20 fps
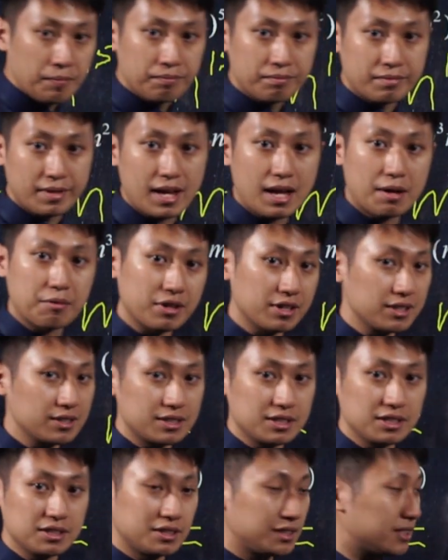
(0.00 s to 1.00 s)
then I'm going to
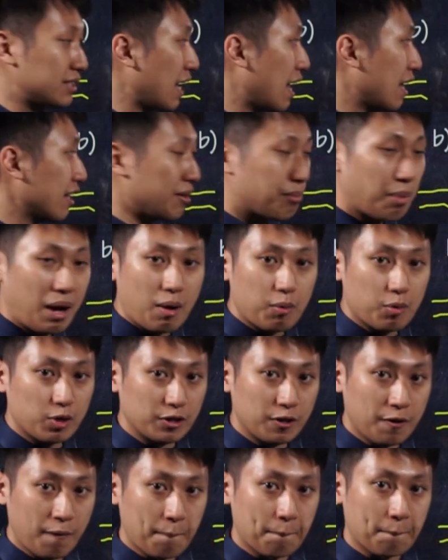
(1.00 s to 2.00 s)
just tell the power.
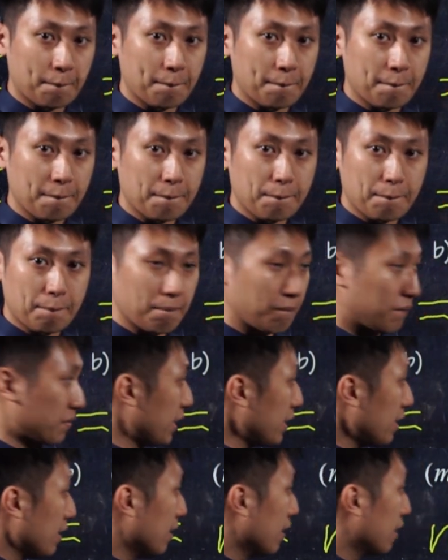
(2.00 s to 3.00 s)

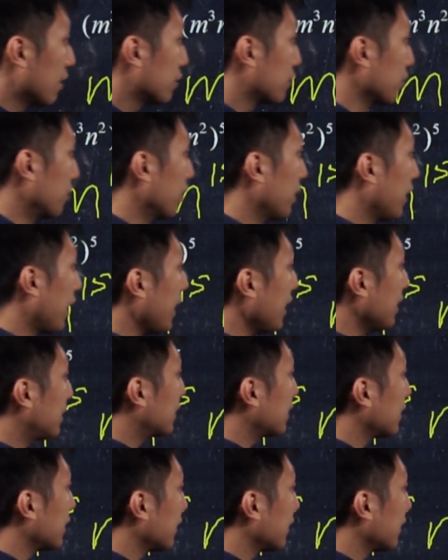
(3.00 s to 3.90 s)
Okay, so h